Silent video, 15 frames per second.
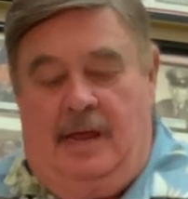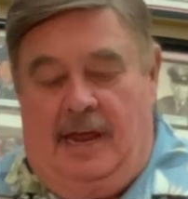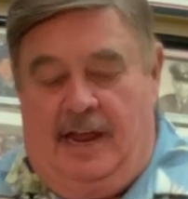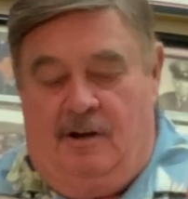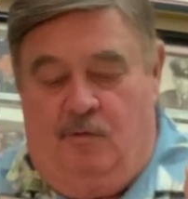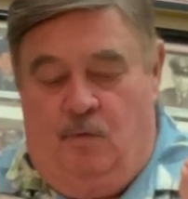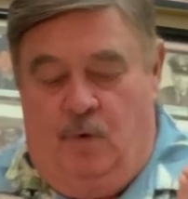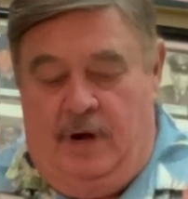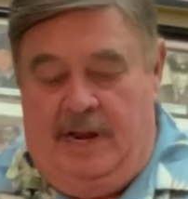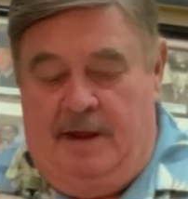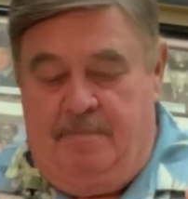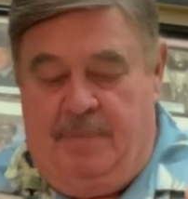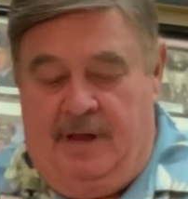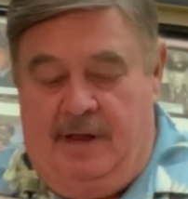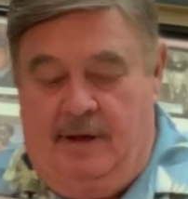and
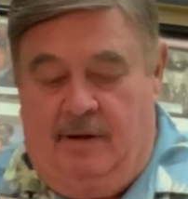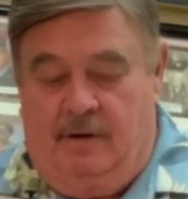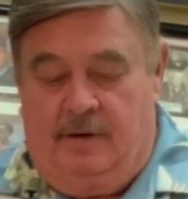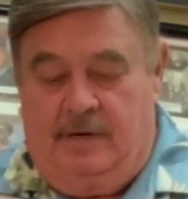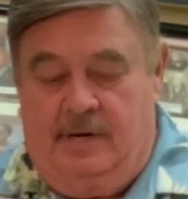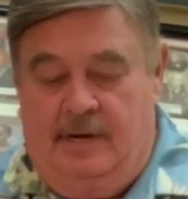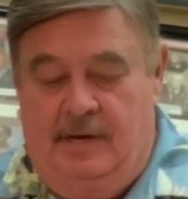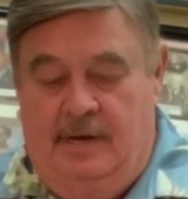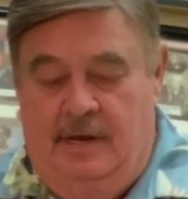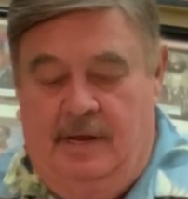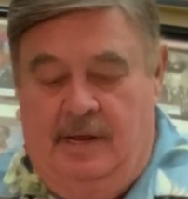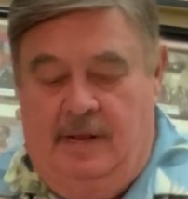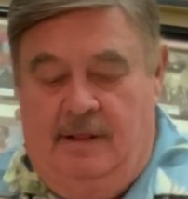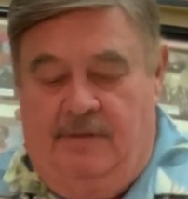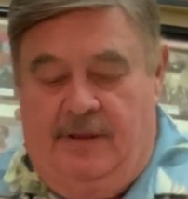rebuild
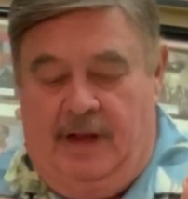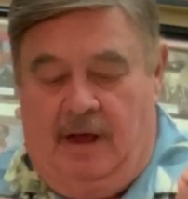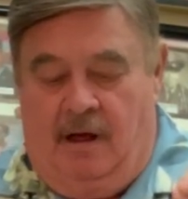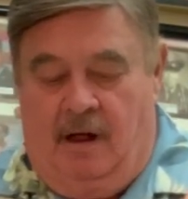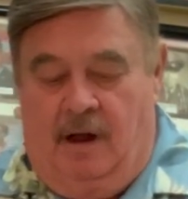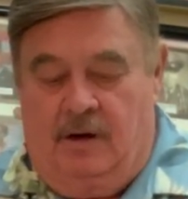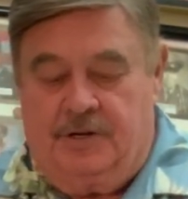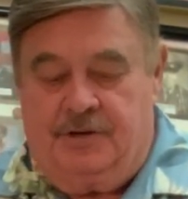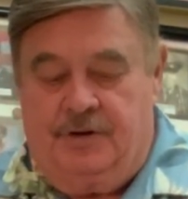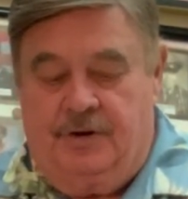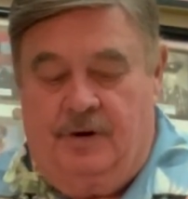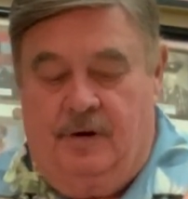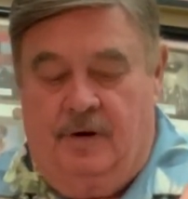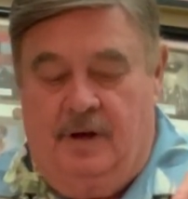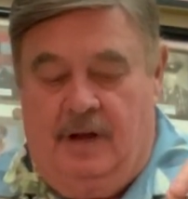the
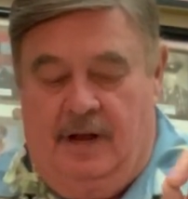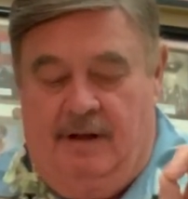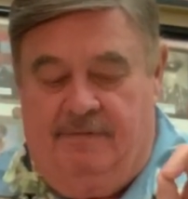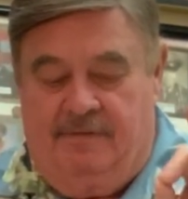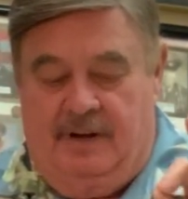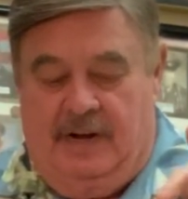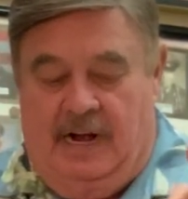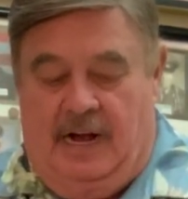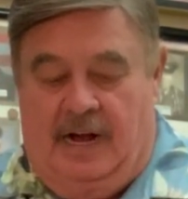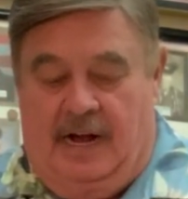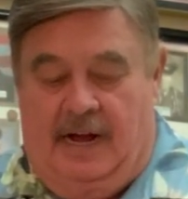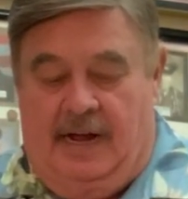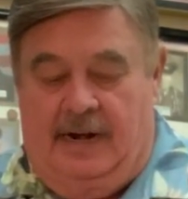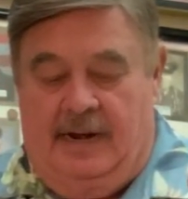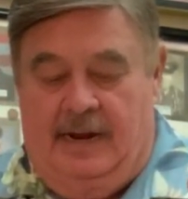altar of
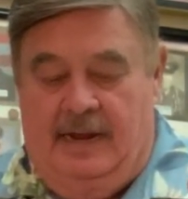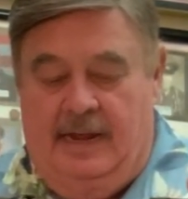God.